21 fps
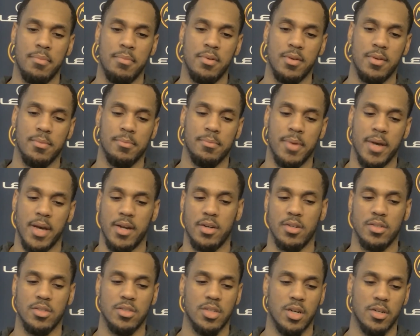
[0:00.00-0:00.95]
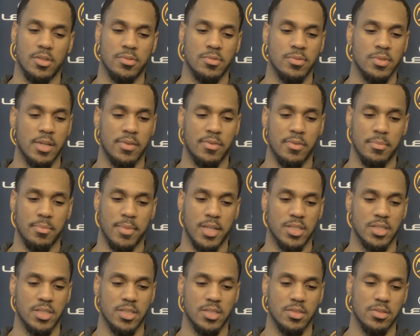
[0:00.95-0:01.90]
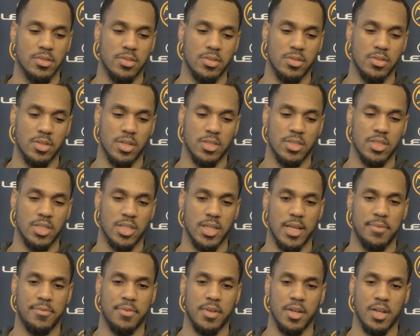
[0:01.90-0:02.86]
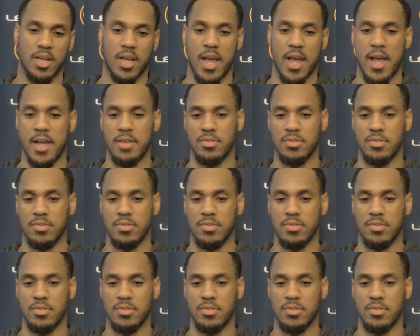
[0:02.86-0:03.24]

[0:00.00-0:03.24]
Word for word: better, you know, even missing, you know, significant games